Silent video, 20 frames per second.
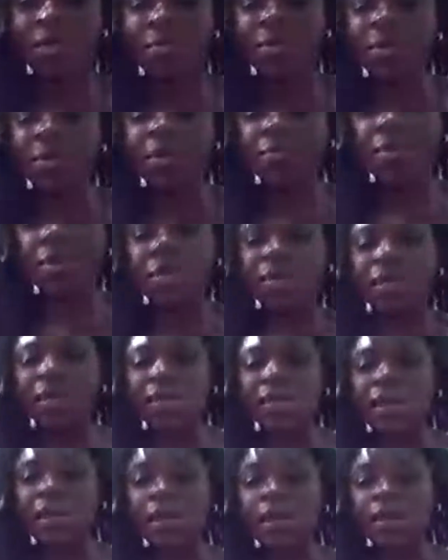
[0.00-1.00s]
and everything like
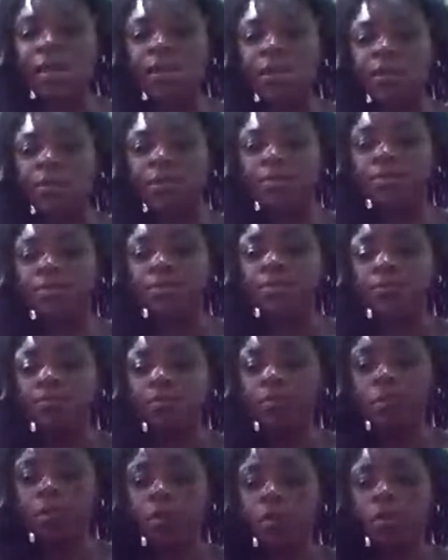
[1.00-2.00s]
that. And um
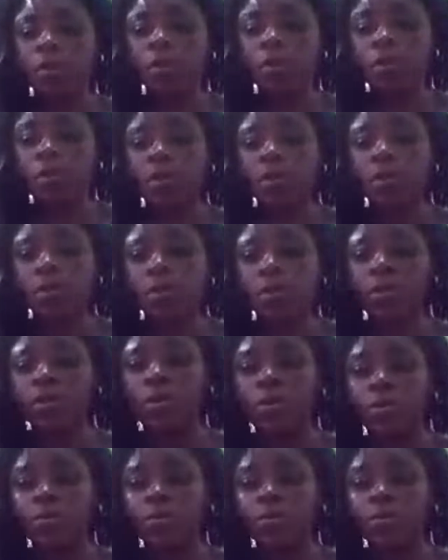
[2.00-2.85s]
you know,